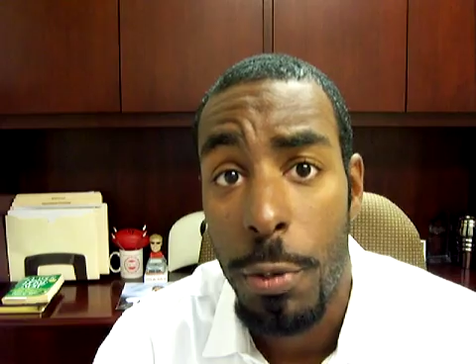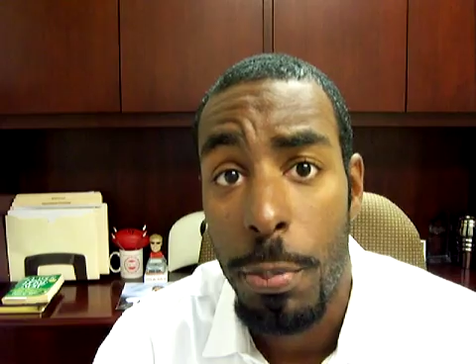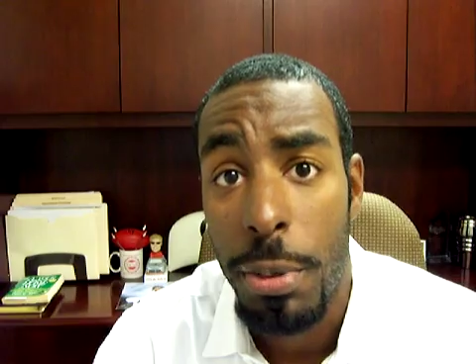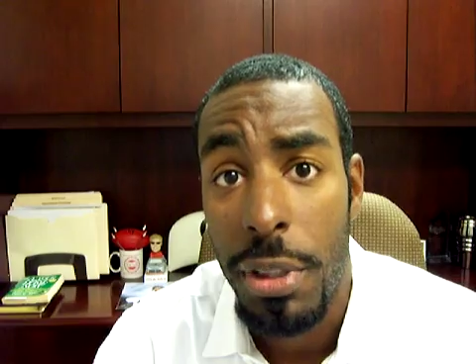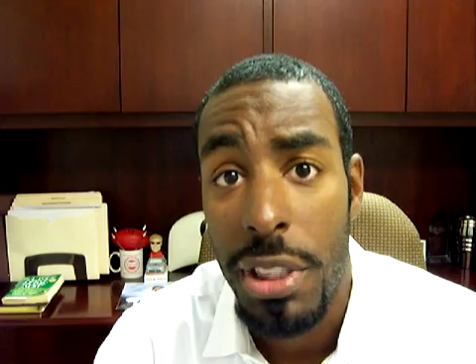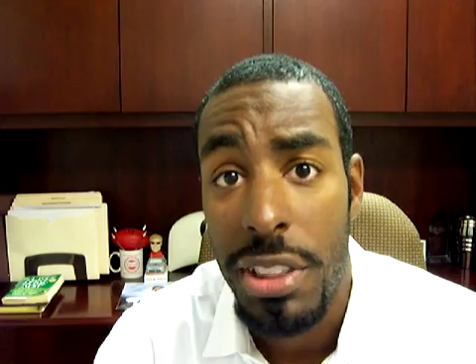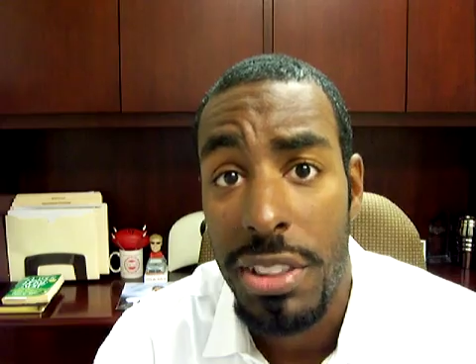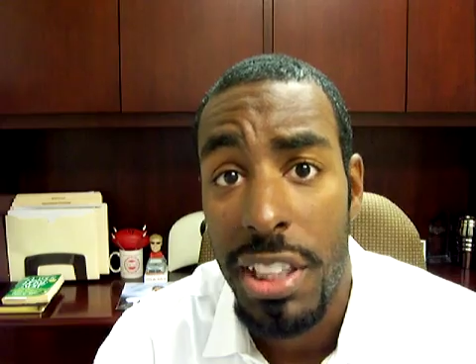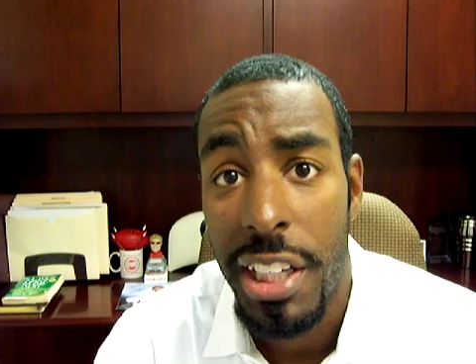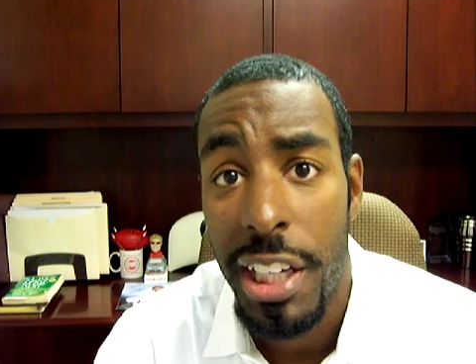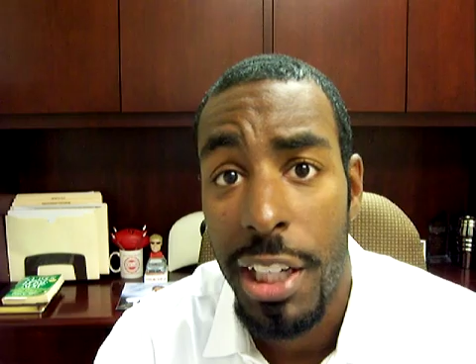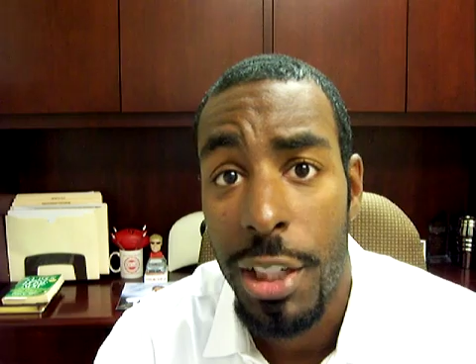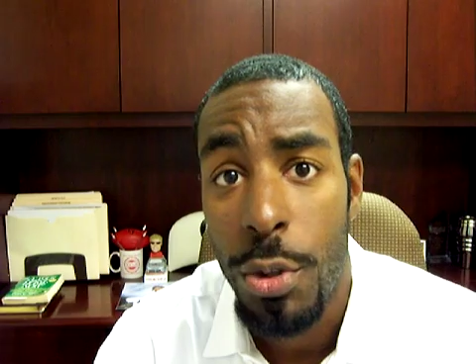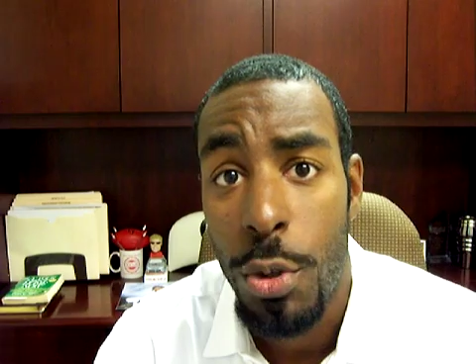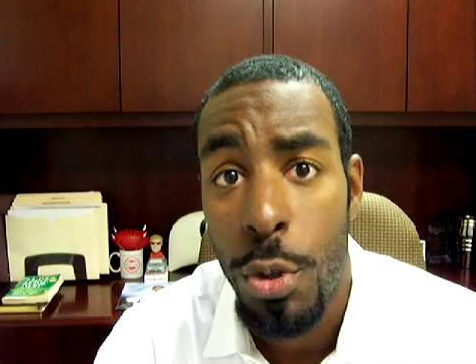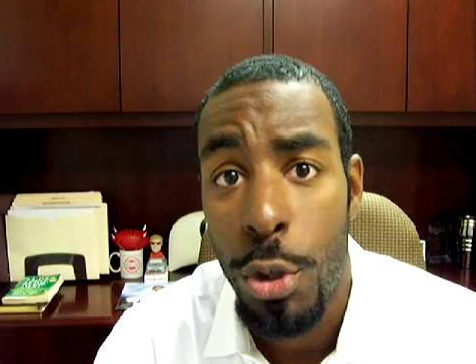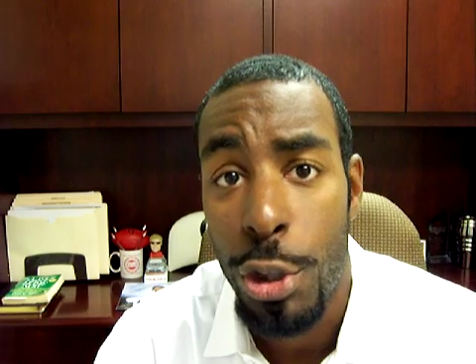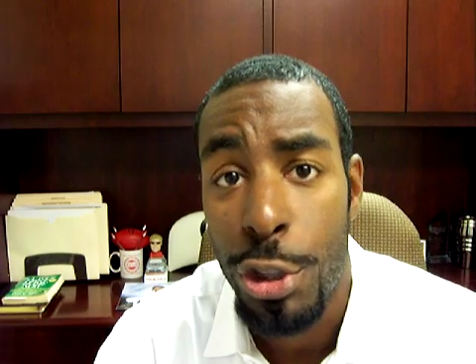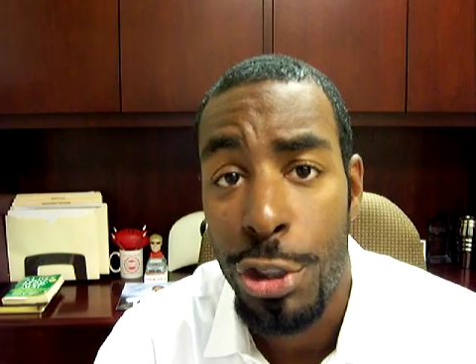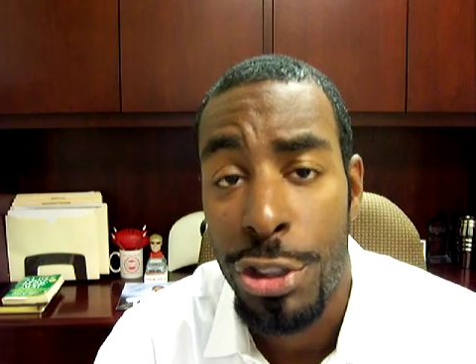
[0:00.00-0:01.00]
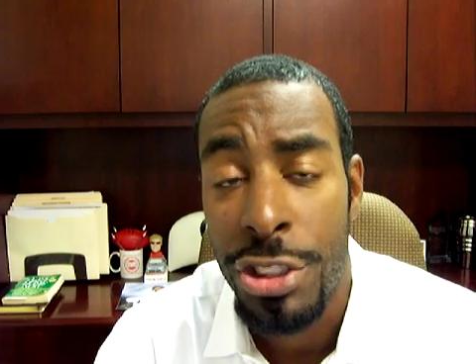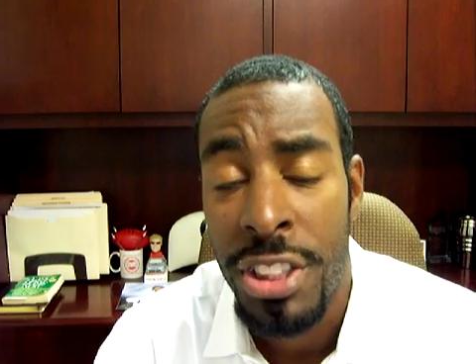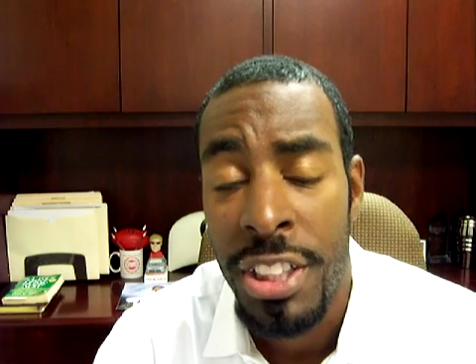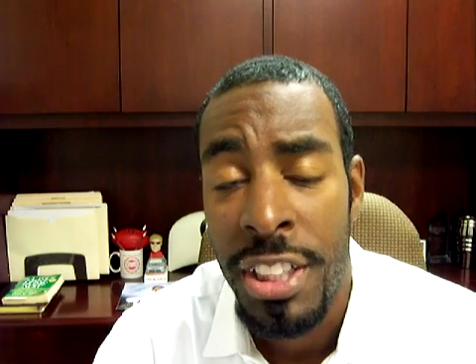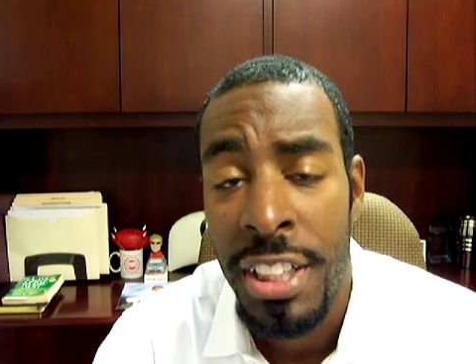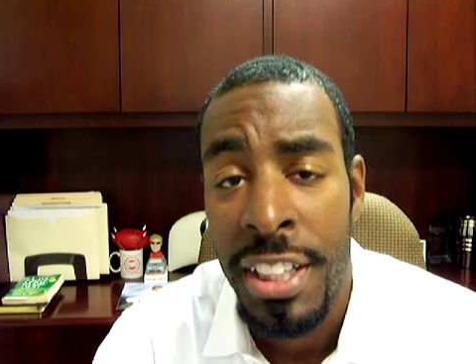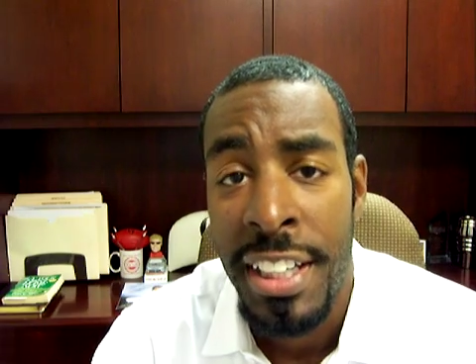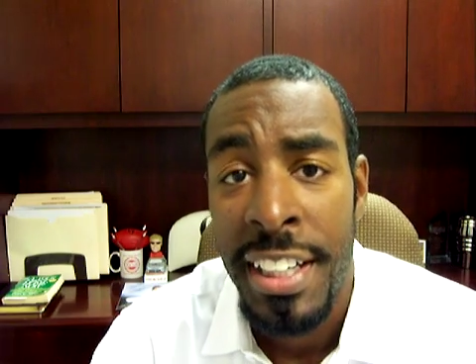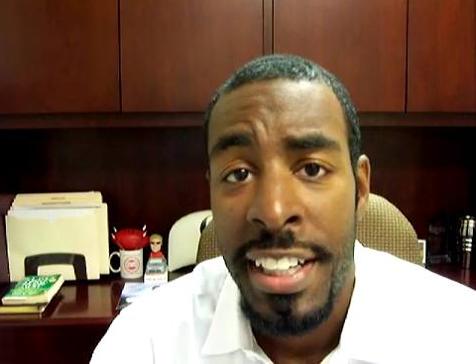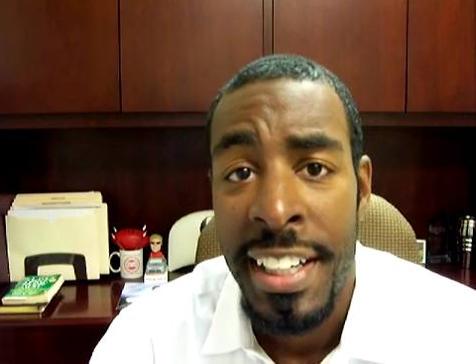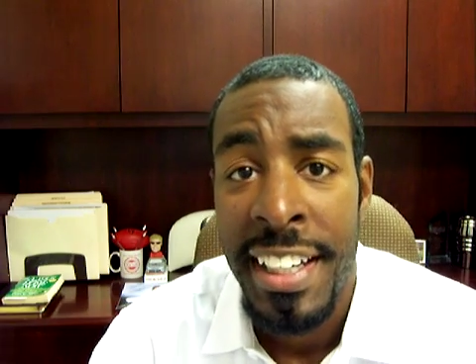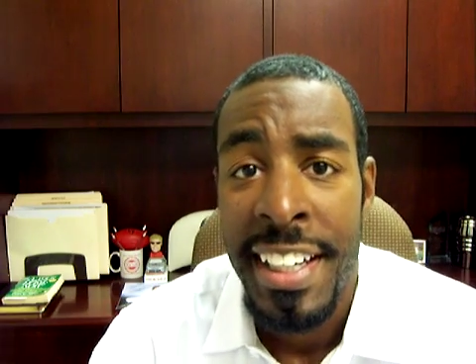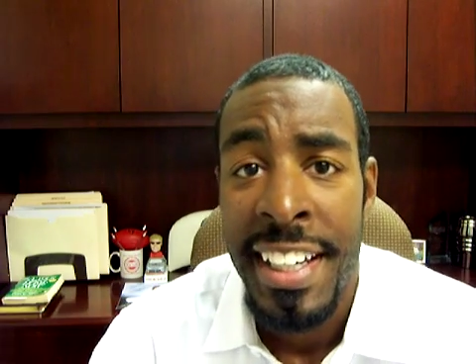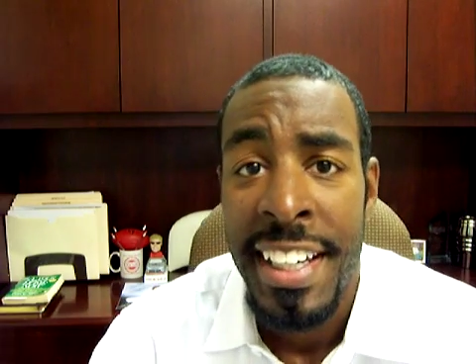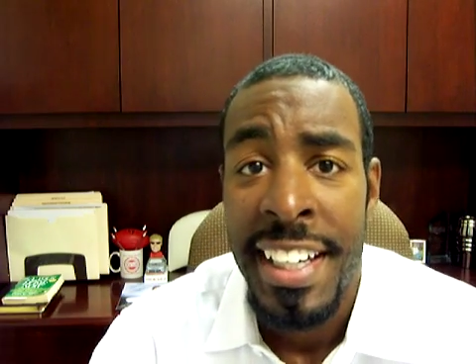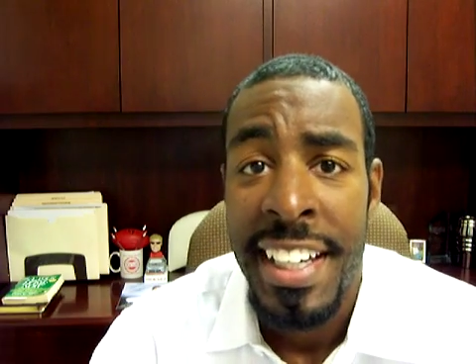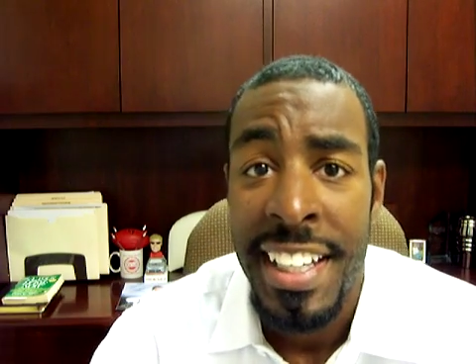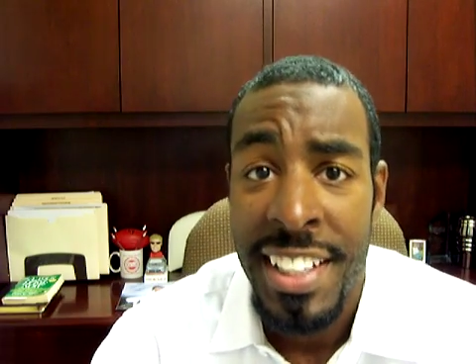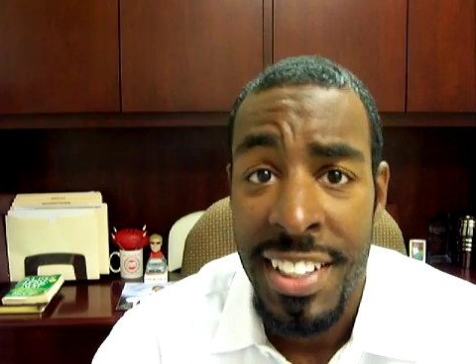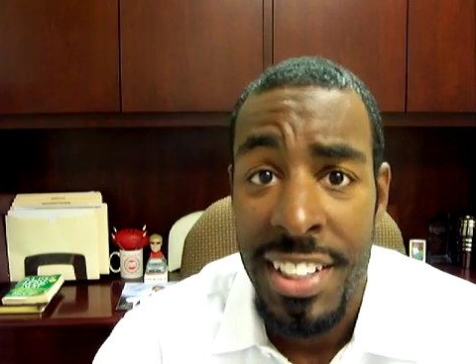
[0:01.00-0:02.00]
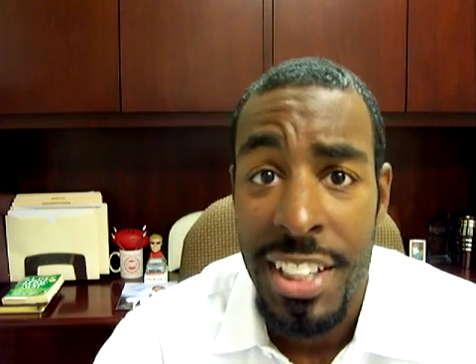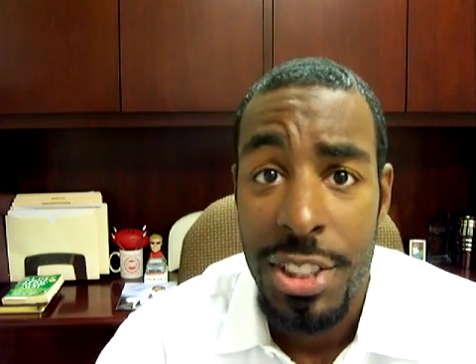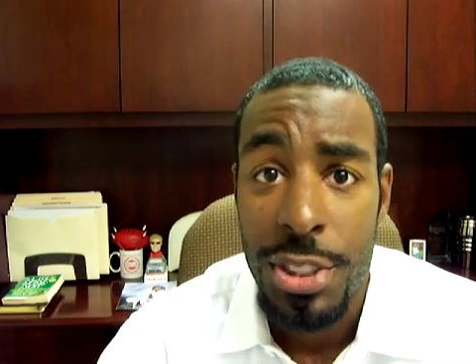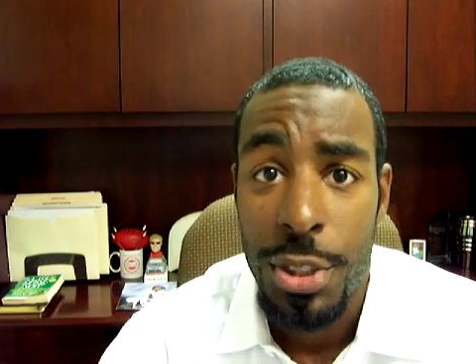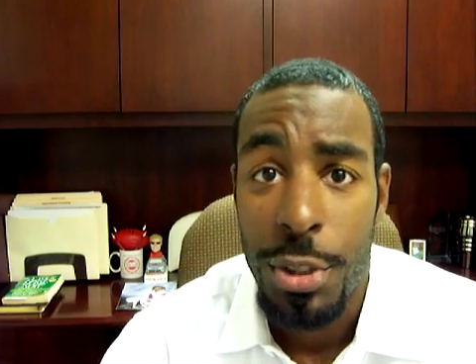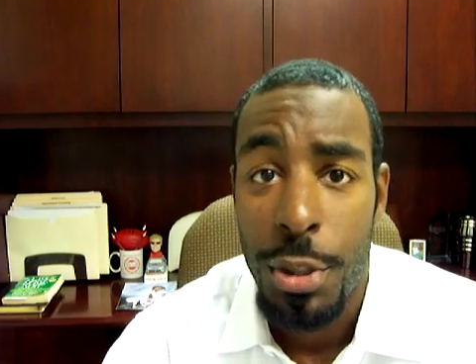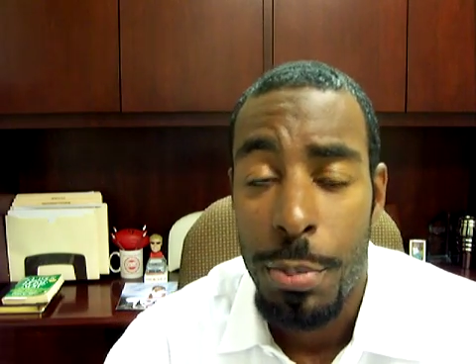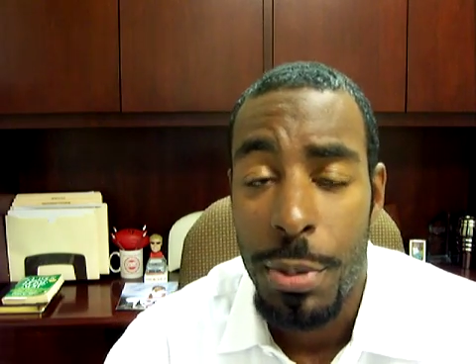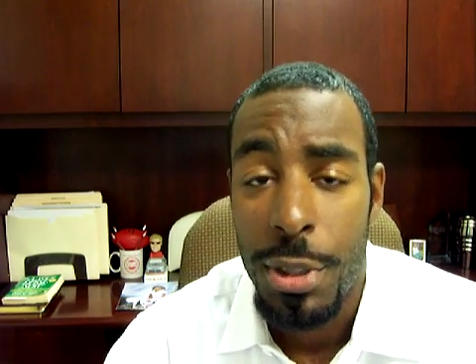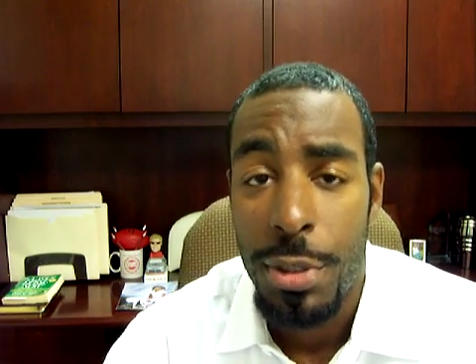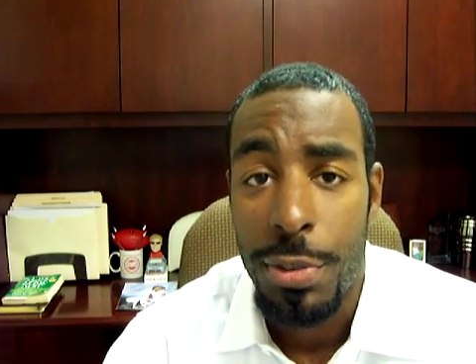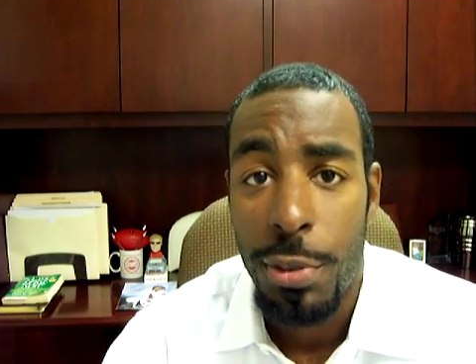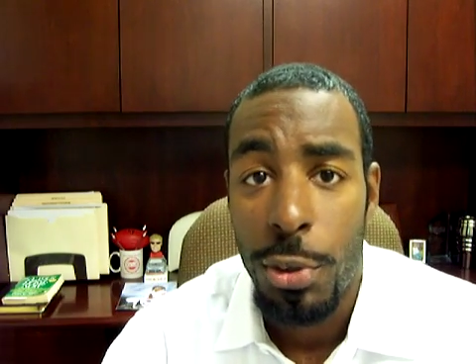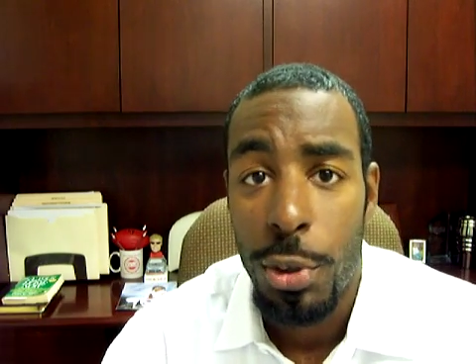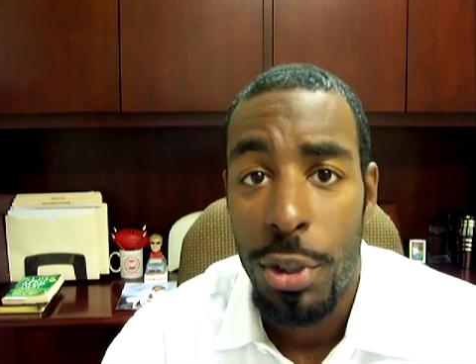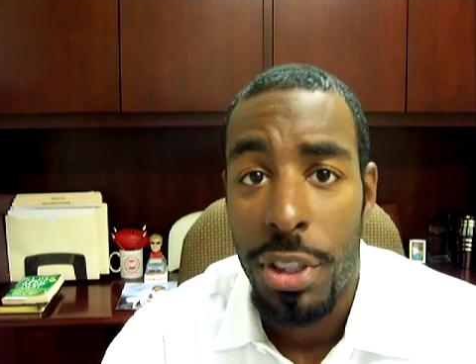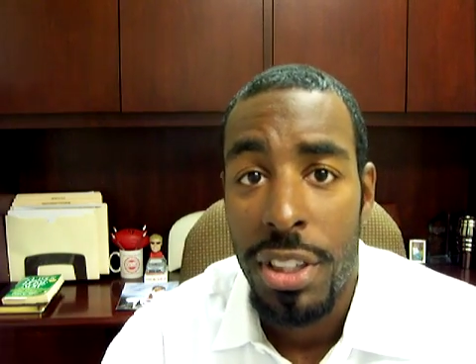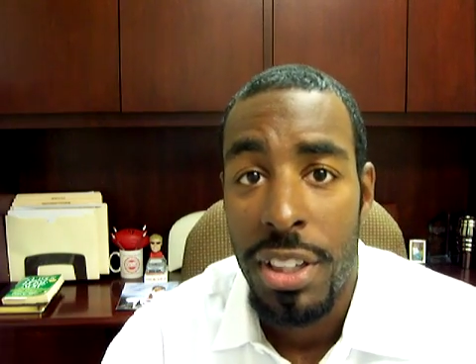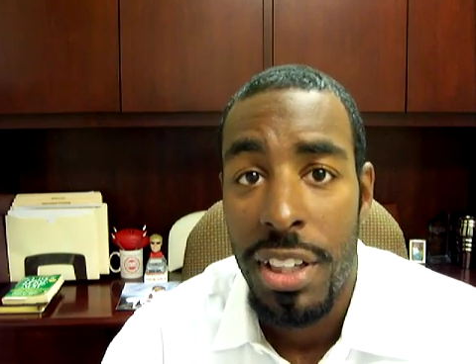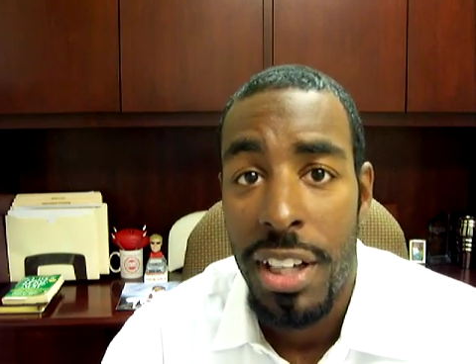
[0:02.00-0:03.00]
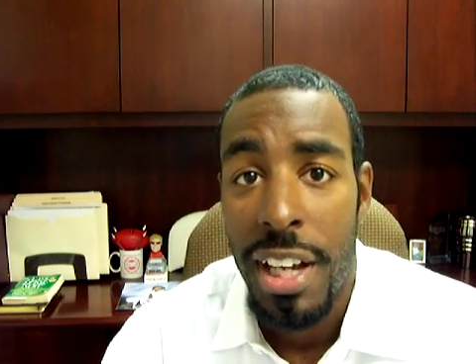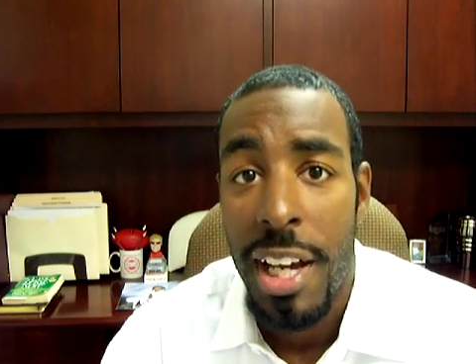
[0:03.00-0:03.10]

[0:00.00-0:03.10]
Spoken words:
Plus headquarters in Daytona Beach, Florida.